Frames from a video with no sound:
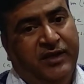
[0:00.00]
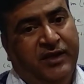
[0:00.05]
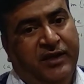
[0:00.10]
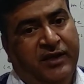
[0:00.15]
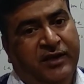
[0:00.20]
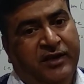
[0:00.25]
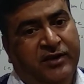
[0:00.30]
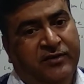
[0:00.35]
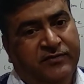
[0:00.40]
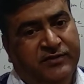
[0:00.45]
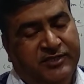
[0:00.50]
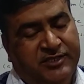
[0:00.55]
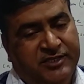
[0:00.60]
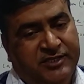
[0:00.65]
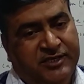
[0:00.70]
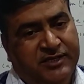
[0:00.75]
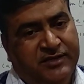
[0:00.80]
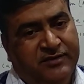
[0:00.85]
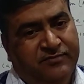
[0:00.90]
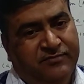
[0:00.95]

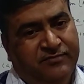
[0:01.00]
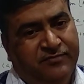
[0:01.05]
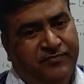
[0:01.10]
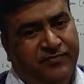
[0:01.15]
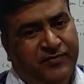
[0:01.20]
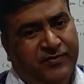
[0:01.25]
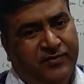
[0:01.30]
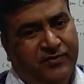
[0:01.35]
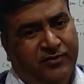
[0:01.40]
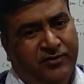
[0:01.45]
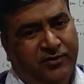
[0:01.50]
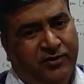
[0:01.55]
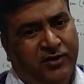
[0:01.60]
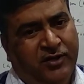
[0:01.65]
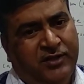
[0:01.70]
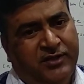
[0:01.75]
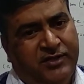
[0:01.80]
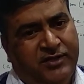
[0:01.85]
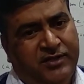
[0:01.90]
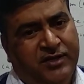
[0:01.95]
Equisetum.
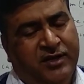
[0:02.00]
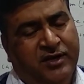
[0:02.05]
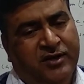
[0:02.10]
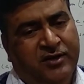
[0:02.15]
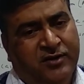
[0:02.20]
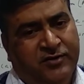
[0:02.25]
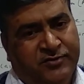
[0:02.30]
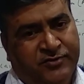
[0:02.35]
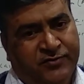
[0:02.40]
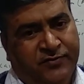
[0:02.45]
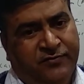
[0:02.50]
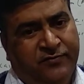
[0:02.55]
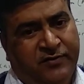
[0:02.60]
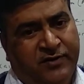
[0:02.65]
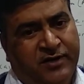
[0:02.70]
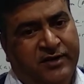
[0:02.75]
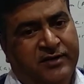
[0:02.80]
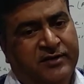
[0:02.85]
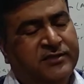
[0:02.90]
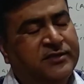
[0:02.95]
All these are also
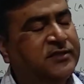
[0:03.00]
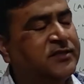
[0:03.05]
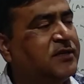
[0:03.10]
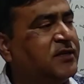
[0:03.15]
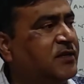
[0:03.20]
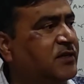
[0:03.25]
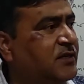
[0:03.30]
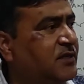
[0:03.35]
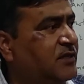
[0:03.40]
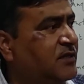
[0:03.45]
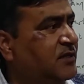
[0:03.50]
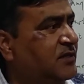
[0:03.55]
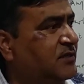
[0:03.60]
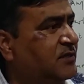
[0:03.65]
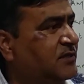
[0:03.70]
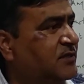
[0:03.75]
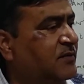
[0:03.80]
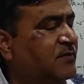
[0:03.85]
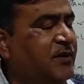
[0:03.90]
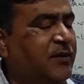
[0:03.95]
ferns.
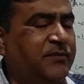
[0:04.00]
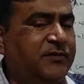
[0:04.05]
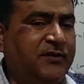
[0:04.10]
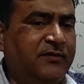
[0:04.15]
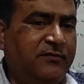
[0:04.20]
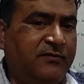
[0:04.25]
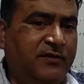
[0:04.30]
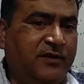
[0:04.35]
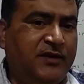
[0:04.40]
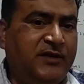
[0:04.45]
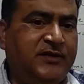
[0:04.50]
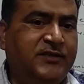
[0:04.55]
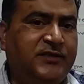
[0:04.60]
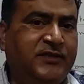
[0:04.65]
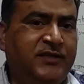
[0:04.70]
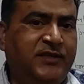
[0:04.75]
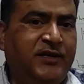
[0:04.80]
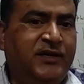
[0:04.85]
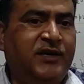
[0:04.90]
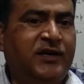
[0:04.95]
Some of the
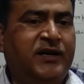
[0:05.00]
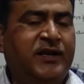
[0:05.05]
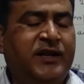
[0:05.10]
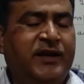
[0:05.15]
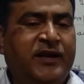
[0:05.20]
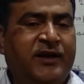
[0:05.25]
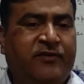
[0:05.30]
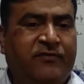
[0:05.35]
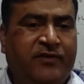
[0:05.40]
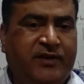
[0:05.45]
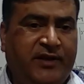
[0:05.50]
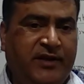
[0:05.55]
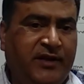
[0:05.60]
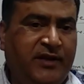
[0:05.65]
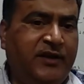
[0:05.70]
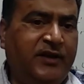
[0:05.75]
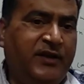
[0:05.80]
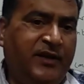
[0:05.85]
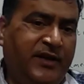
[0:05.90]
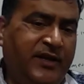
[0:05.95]
ferns they are
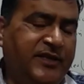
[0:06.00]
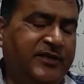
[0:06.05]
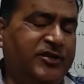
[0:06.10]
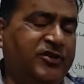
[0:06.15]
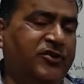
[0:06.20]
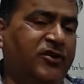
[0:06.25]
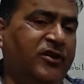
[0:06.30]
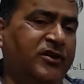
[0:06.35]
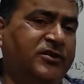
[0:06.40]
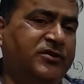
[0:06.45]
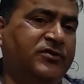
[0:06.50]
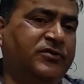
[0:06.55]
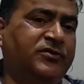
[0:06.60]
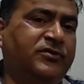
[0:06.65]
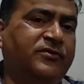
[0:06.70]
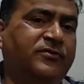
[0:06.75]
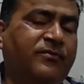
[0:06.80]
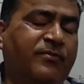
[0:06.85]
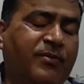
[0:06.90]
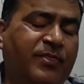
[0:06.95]
aquatic in nature
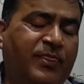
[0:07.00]
also.